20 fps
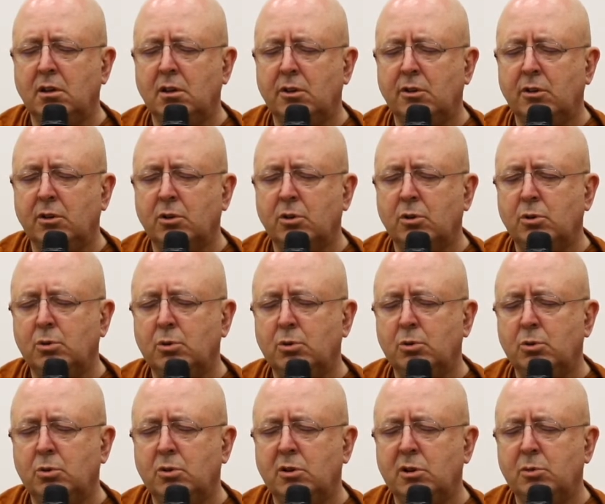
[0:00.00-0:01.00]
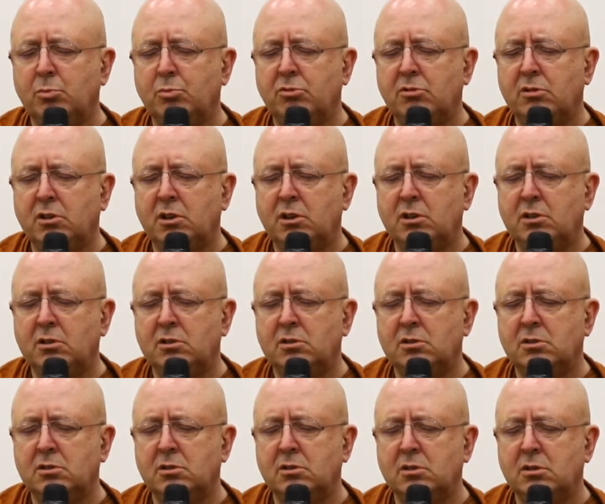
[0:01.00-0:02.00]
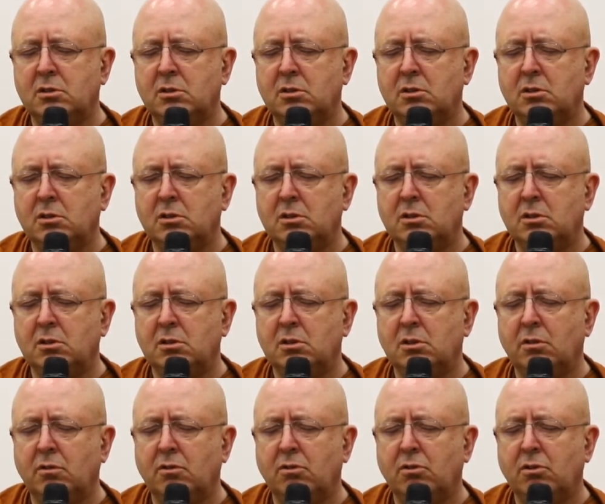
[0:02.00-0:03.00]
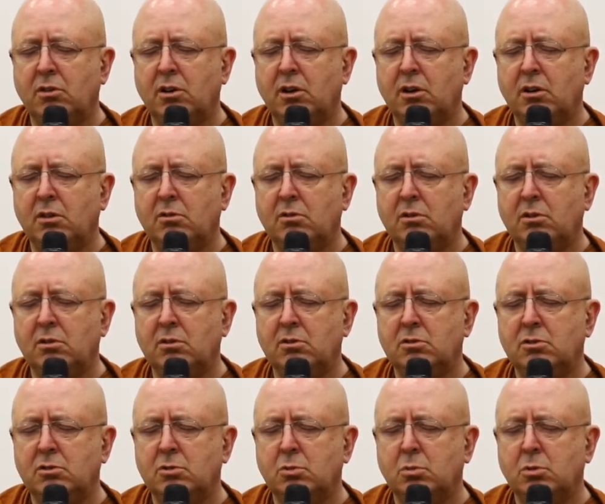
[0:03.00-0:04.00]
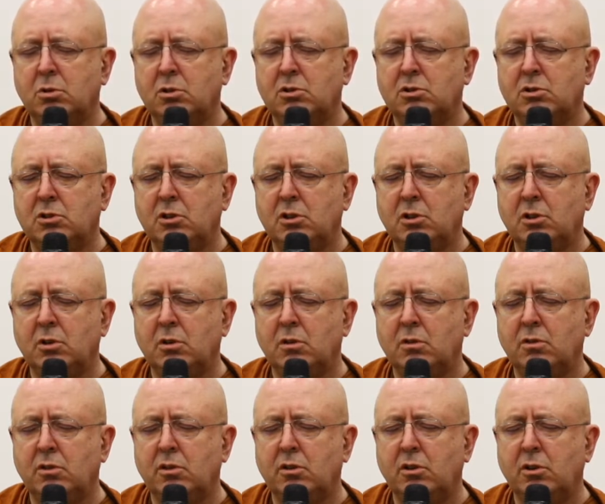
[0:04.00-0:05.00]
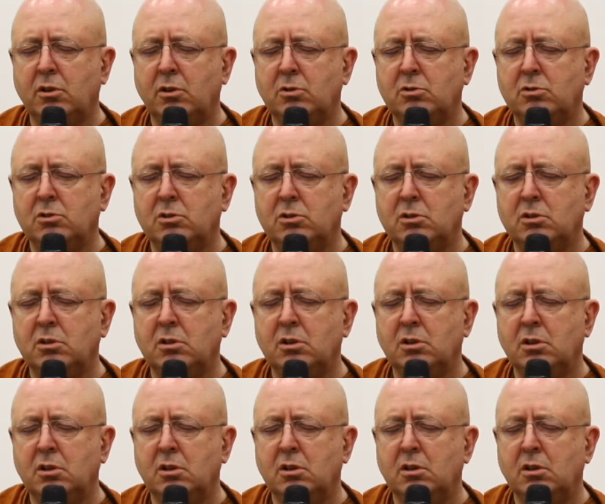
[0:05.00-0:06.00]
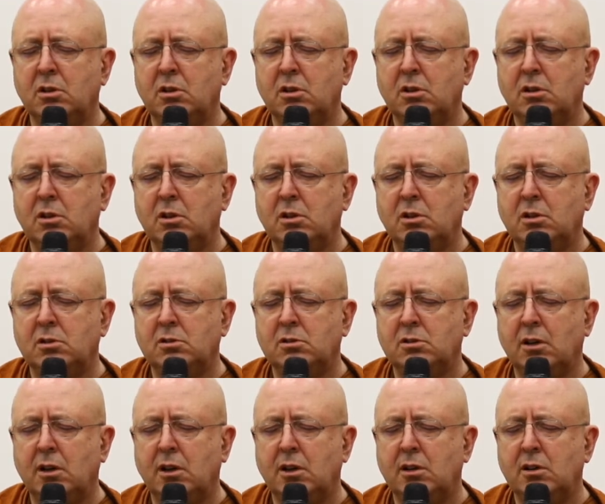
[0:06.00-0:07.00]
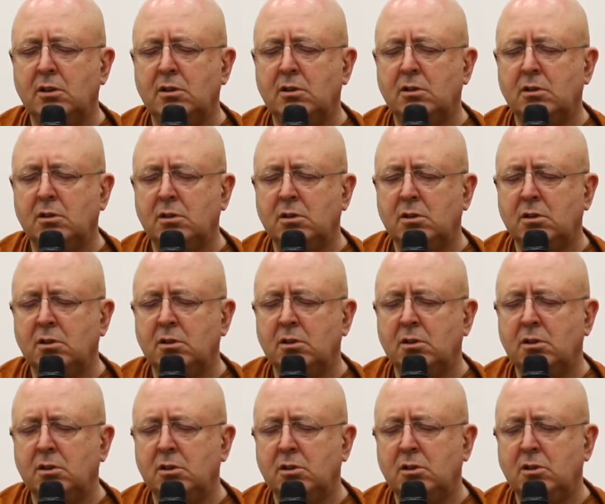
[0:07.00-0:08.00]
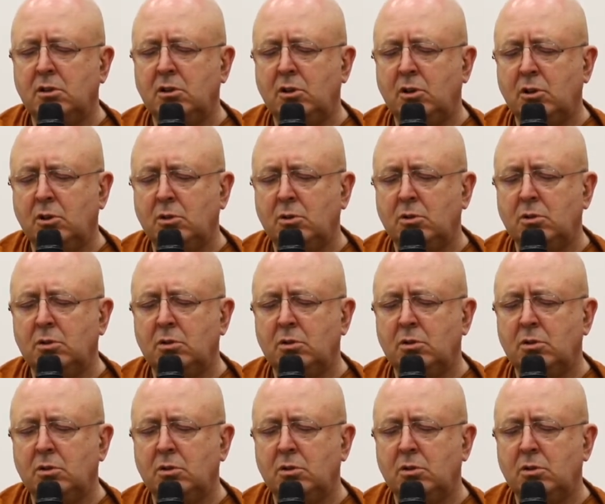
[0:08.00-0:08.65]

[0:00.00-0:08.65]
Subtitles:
and the cooling breeze, fragrant, just washing over the ocean and the sand and you.